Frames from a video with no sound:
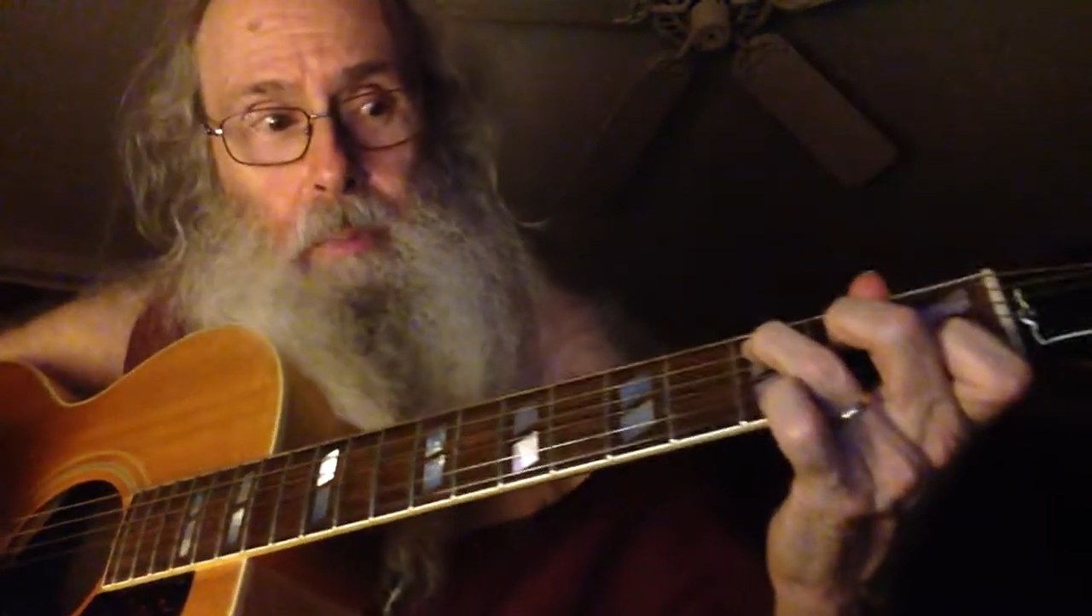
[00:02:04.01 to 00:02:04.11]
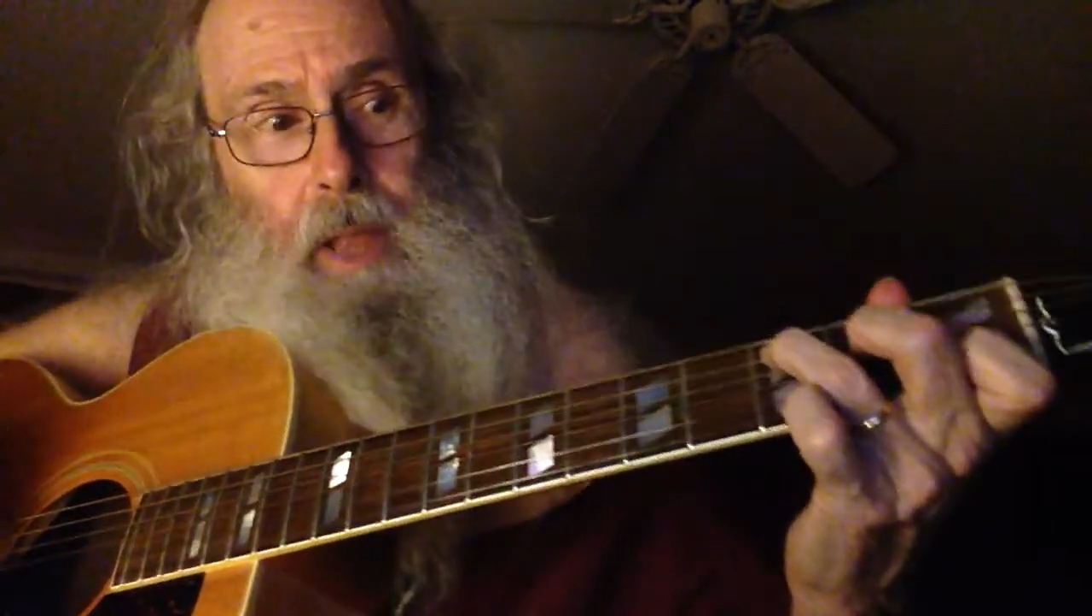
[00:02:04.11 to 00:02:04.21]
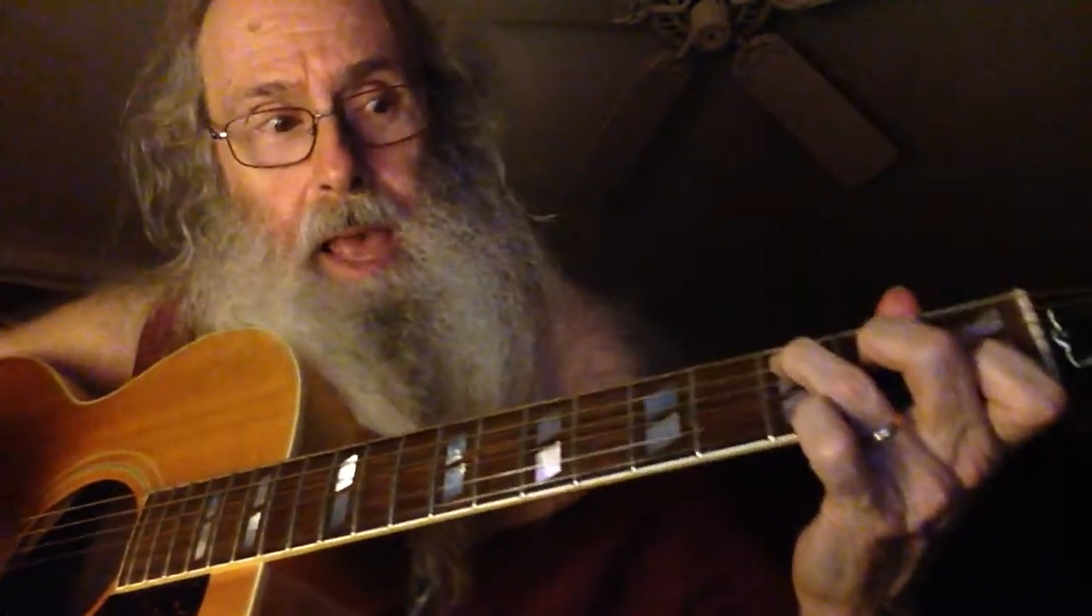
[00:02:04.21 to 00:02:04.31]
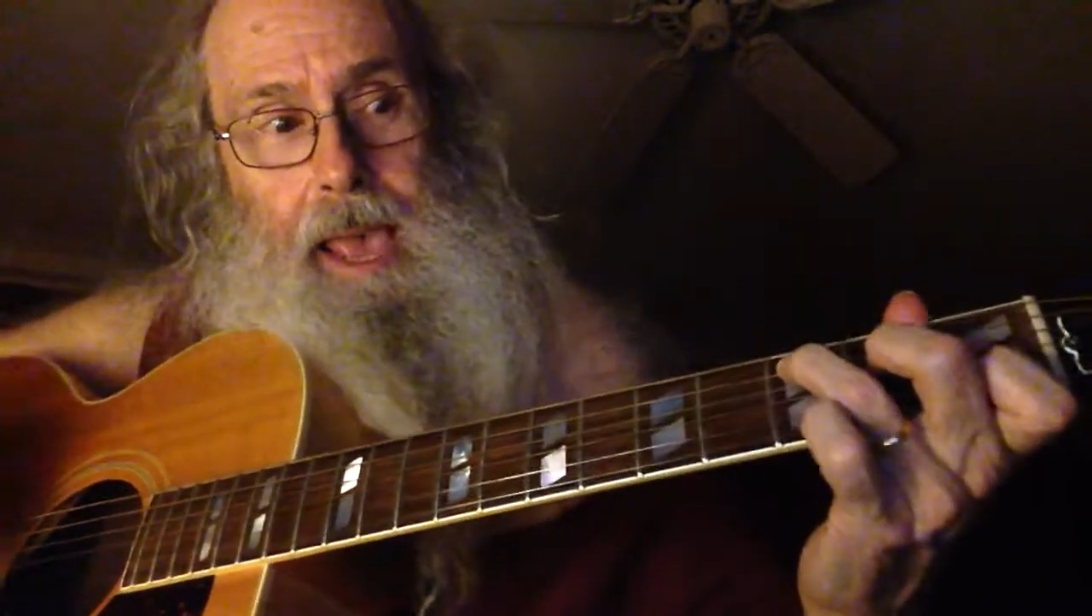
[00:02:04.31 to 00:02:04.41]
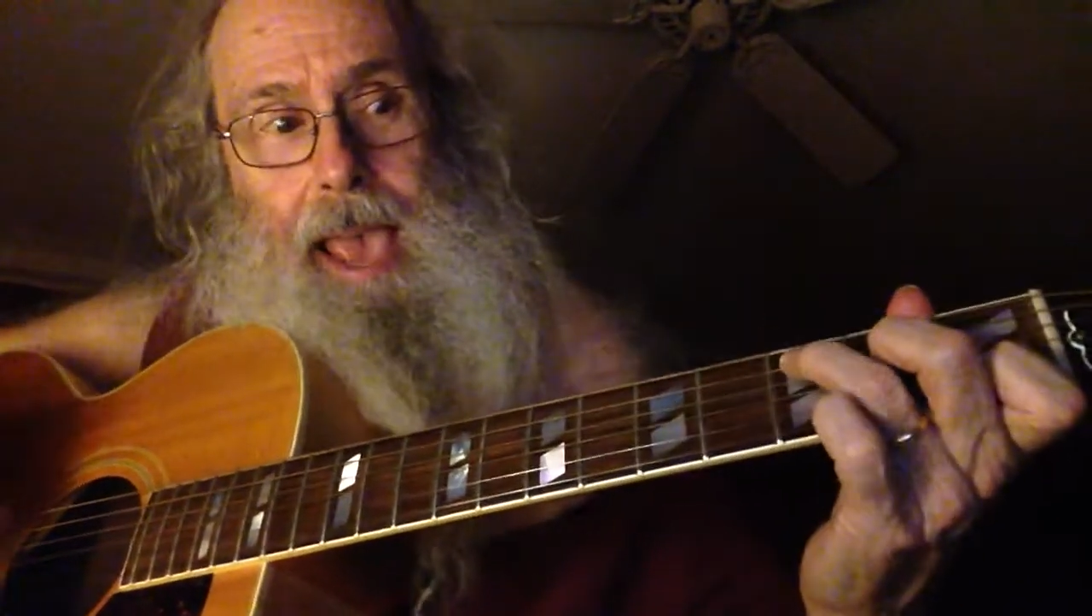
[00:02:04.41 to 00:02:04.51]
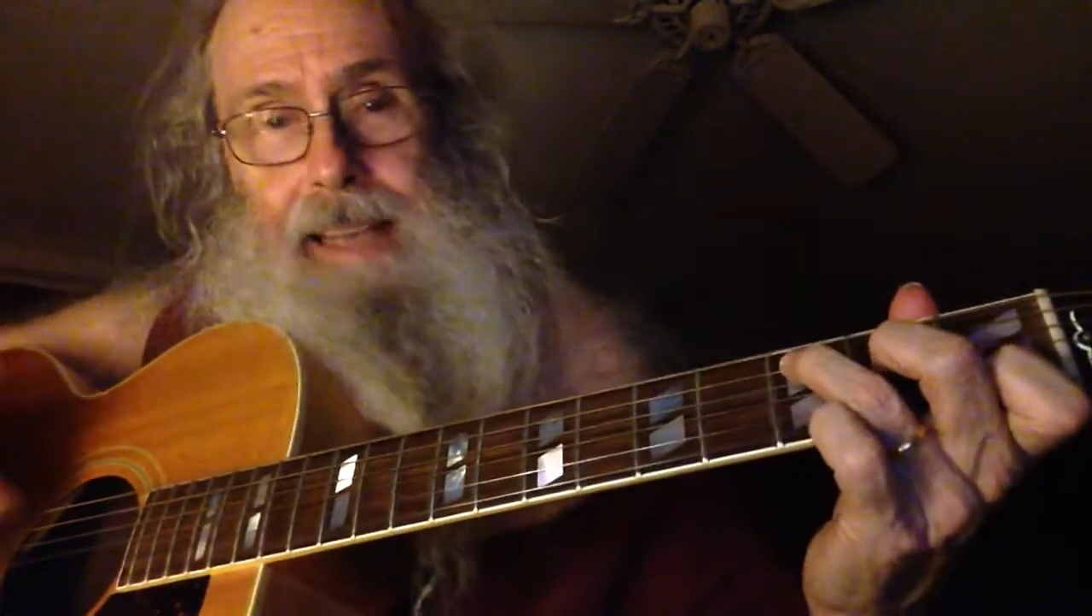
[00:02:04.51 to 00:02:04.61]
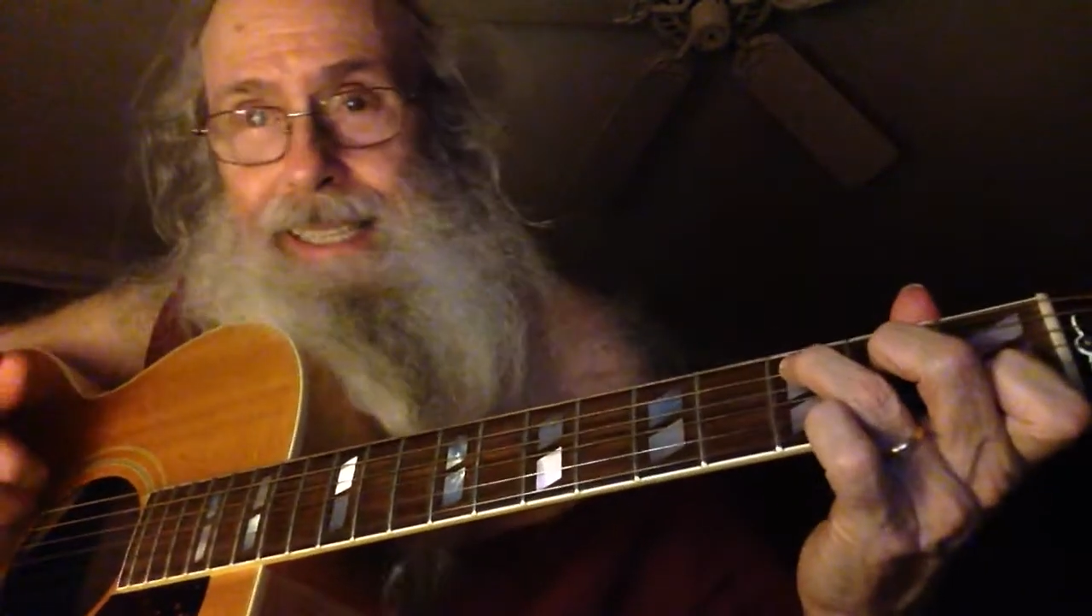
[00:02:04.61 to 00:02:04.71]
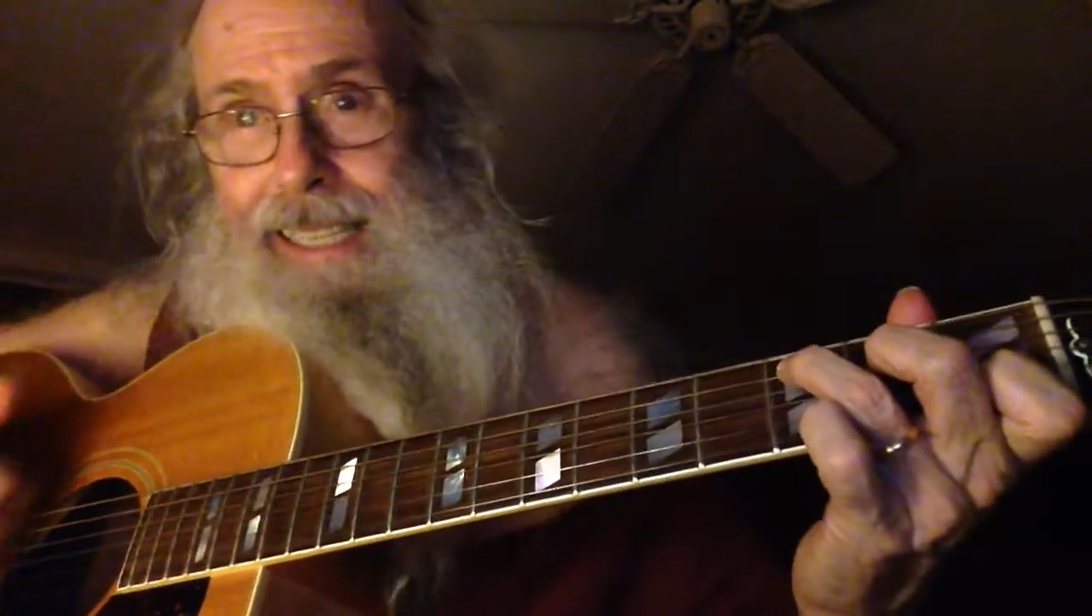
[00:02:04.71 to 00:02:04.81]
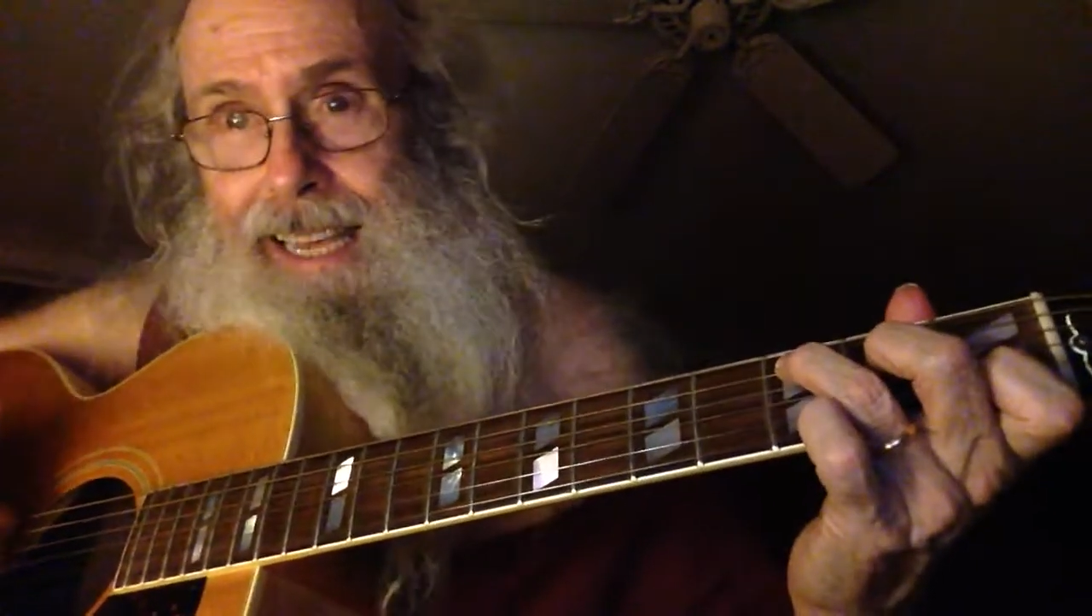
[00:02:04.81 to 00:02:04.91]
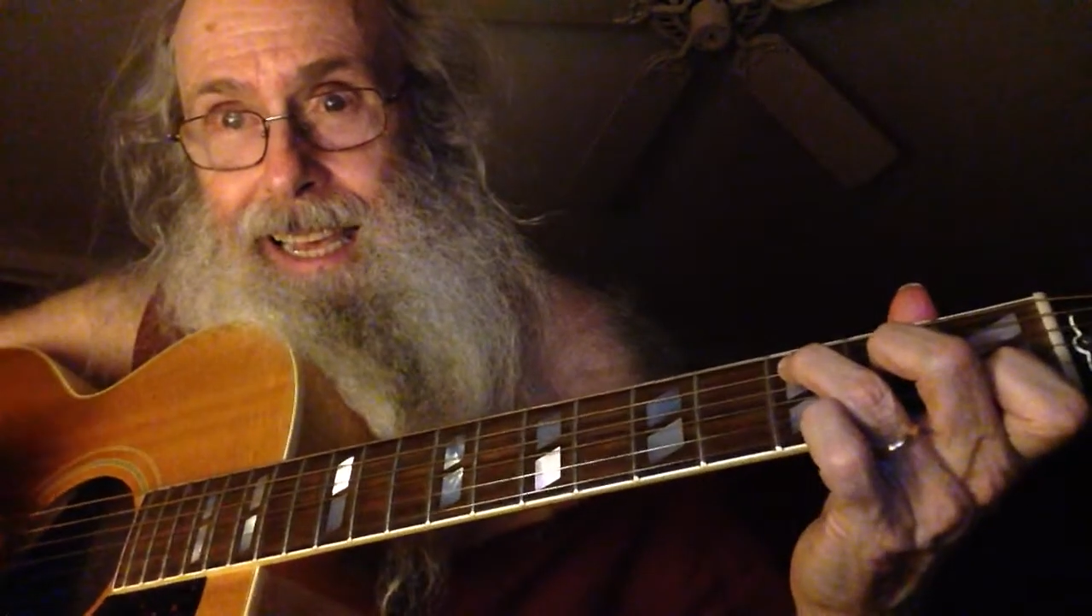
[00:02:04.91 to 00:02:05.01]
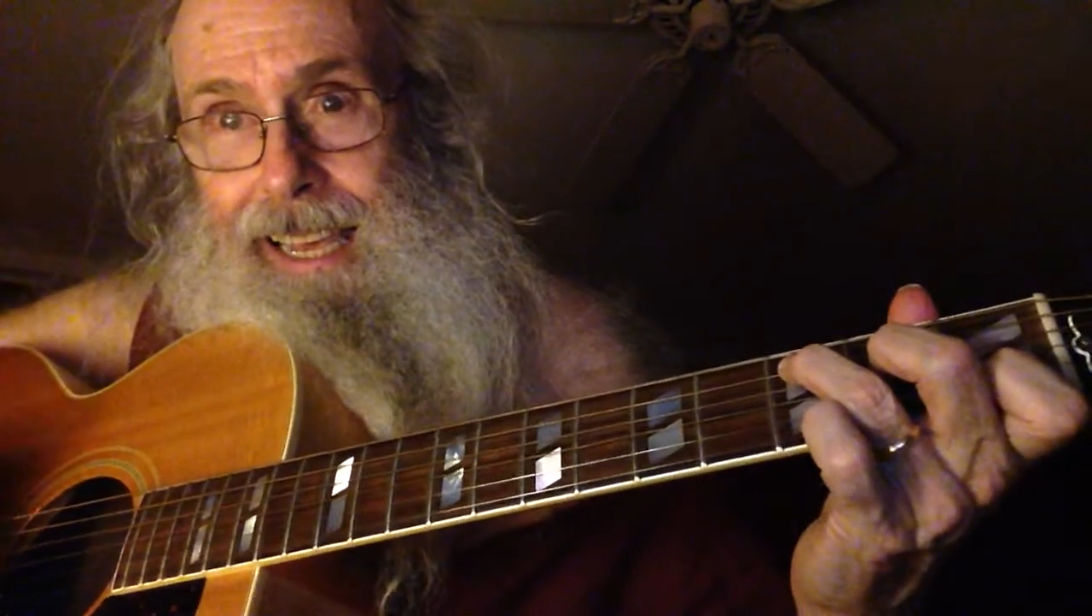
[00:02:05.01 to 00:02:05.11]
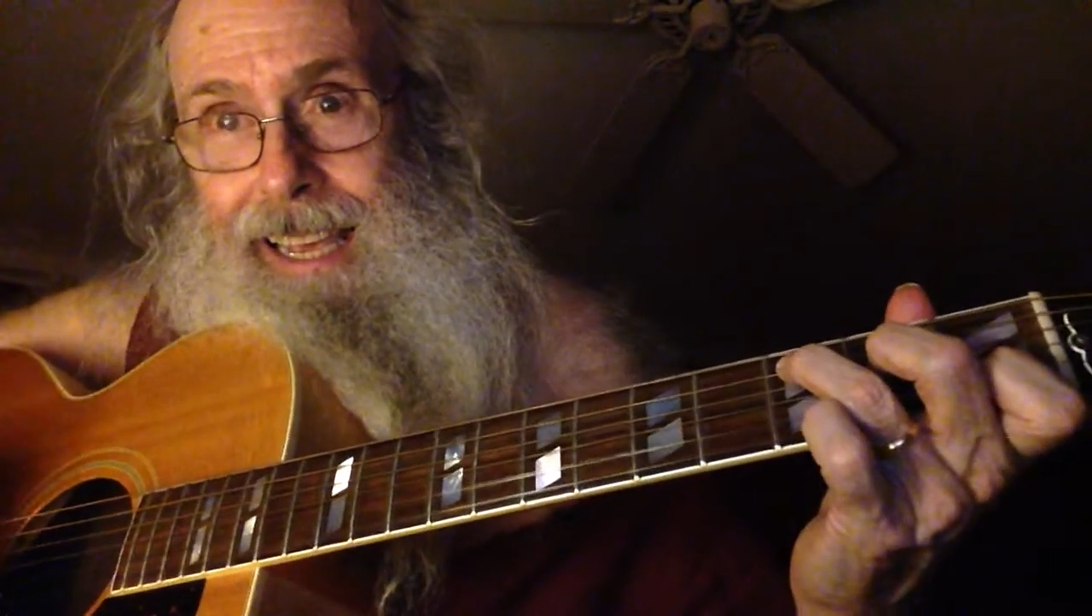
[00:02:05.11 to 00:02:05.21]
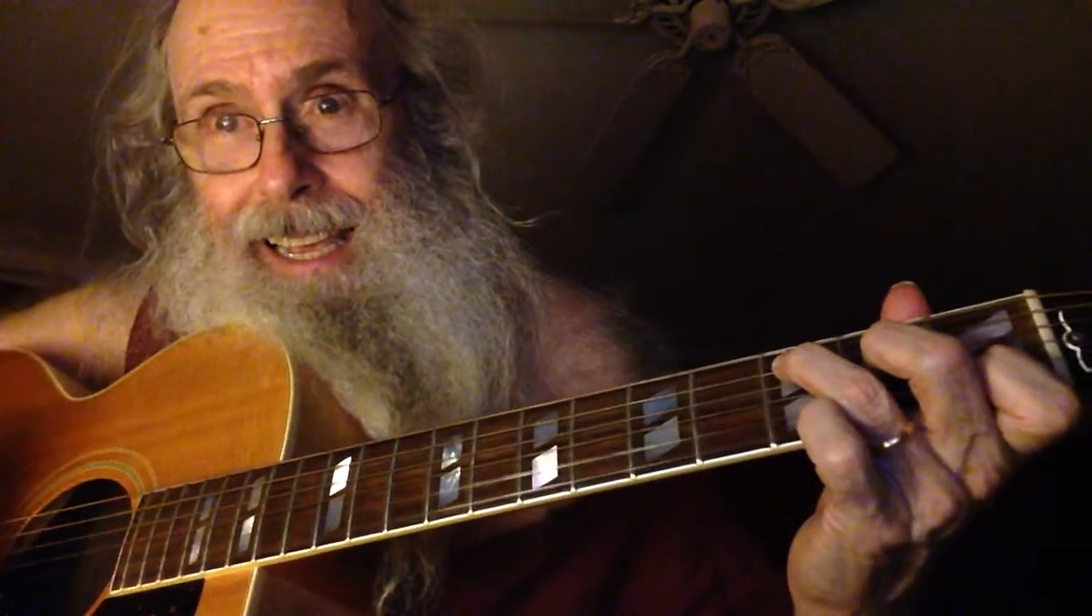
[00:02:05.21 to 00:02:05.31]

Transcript: play a C,